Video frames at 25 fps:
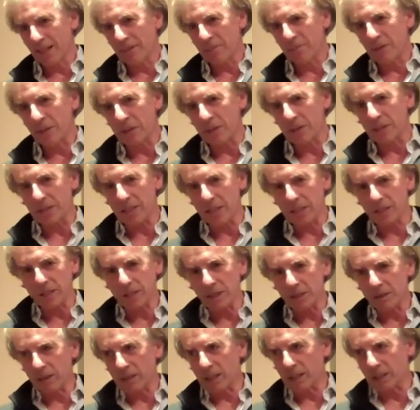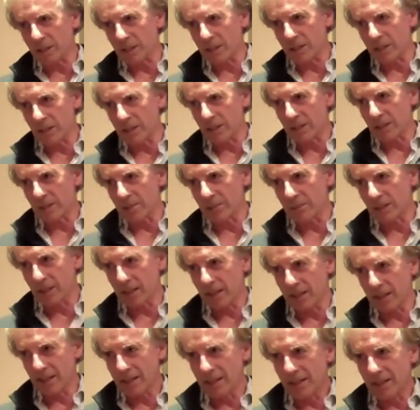because they're generally considered to be
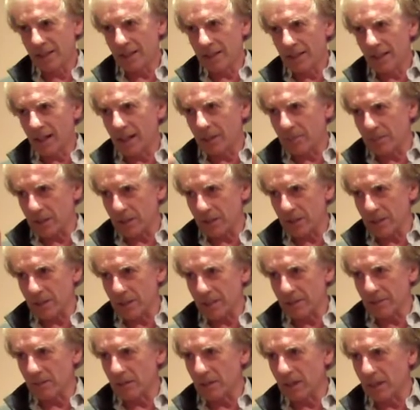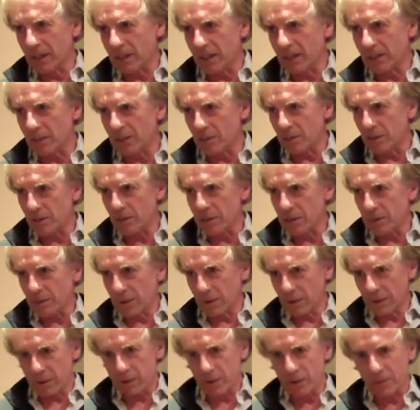uppers, if you like, or
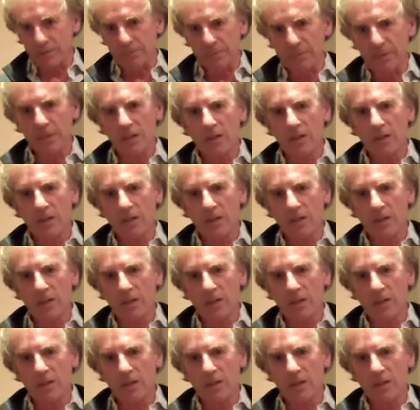stimulants.